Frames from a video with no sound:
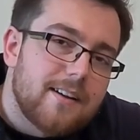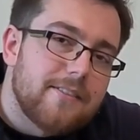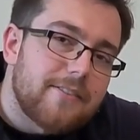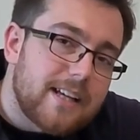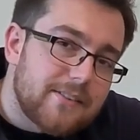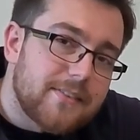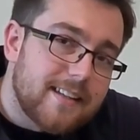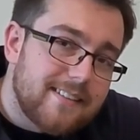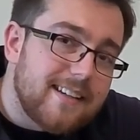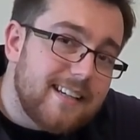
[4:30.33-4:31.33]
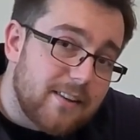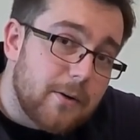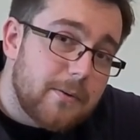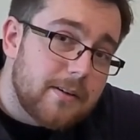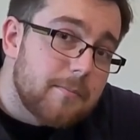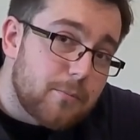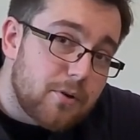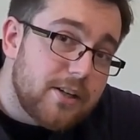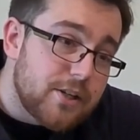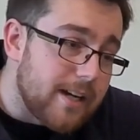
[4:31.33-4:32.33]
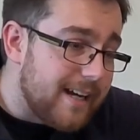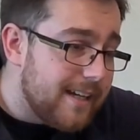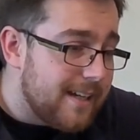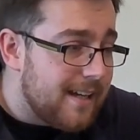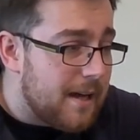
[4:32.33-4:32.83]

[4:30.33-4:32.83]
Thanks for the tea, though. Appreciate.